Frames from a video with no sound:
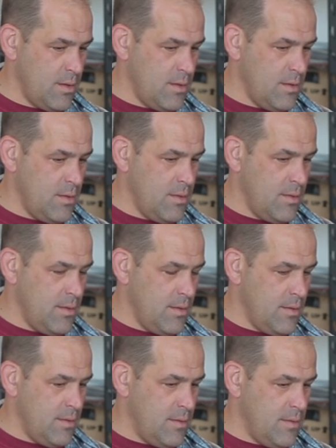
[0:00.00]

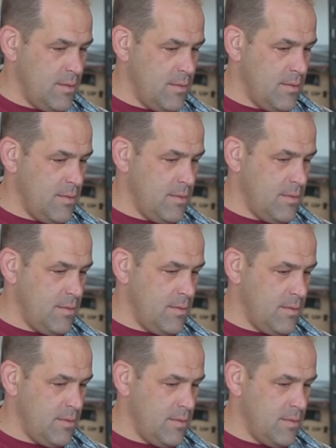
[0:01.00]

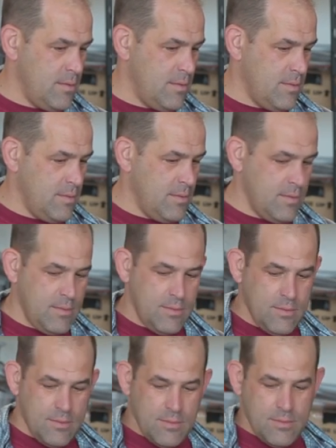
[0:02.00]

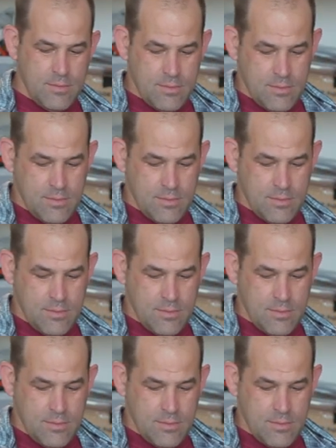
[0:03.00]
The person shown says nothing.